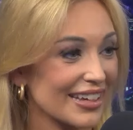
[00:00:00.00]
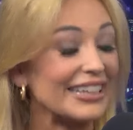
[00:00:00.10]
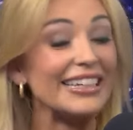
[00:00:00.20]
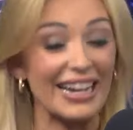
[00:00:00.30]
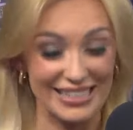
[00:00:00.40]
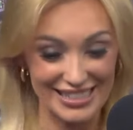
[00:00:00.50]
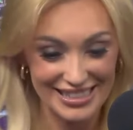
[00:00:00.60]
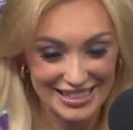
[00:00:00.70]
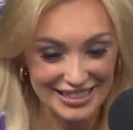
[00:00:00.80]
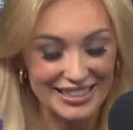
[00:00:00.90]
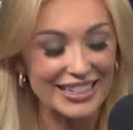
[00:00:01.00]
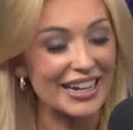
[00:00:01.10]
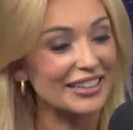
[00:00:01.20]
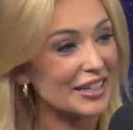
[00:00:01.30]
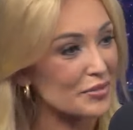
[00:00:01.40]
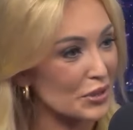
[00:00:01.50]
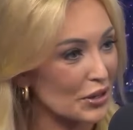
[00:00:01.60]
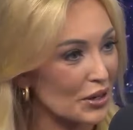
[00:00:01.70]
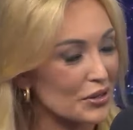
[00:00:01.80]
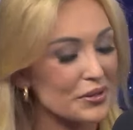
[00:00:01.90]
Yes. The LA
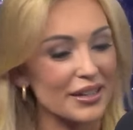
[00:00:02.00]
bureau